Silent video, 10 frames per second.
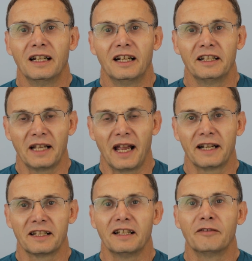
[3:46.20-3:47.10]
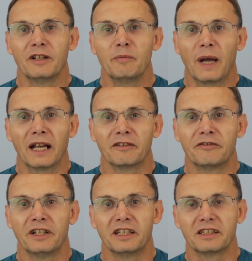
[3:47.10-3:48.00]
and had a lovely bag of
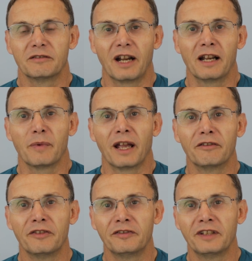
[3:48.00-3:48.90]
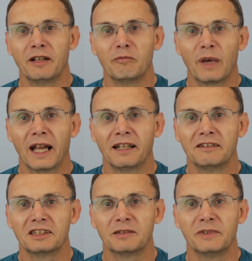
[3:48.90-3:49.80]
fish. I had around about 15
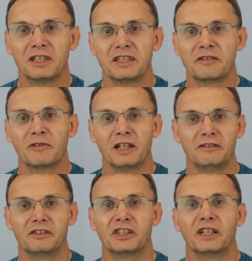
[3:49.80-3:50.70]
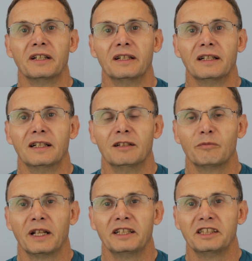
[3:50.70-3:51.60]
pounds, some nice roach,
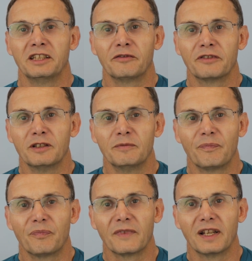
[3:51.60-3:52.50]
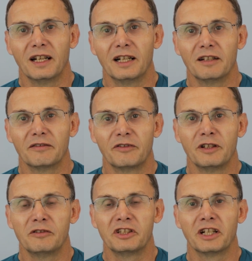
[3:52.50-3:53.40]
plenty of them, a
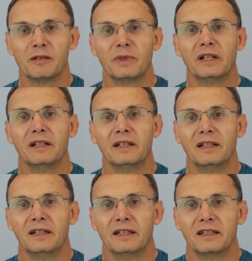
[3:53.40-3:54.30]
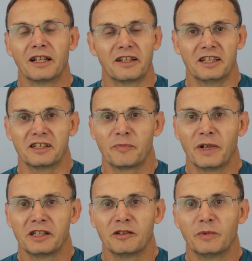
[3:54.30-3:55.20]
few chub, nothing
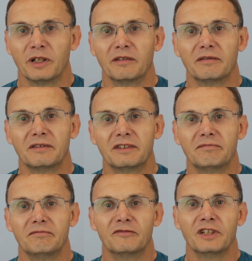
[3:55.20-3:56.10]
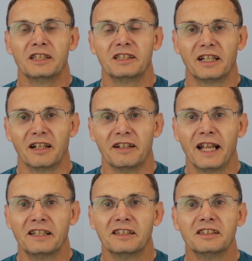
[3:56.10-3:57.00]
special, but
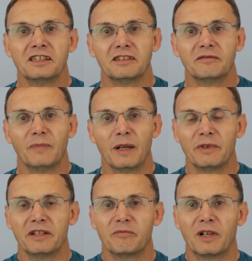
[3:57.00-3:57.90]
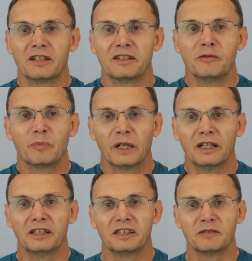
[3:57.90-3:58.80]
netters, maybe 1 or 2
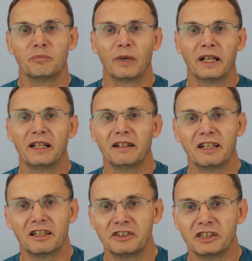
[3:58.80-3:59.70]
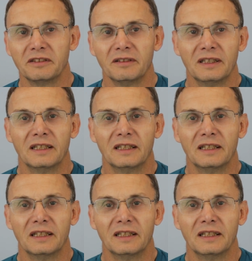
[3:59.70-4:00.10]
perch and bleak, gudgeon.